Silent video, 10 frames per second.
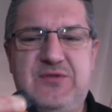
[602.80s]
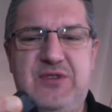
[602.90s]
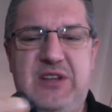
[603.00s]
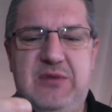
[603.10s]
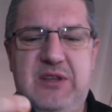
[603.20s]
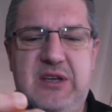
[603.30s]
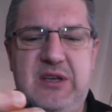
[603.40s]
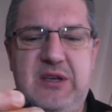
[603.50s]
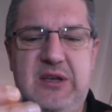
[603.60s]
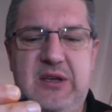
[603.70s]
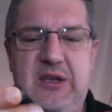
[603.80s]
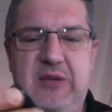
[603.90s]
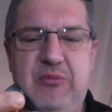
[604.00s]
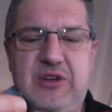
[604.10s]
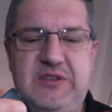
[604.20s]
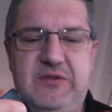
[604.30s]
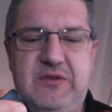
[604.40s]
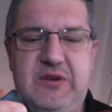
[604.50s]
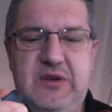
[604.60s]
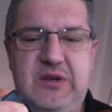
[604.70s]
really, really impressive.
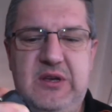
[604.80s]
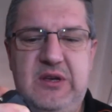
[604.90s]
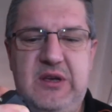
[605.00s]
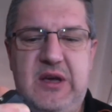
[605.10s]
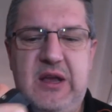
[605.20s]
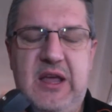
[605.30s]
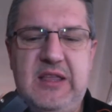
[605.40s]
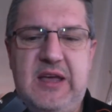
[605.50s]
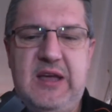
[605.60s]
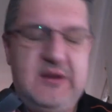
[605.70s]
I like that.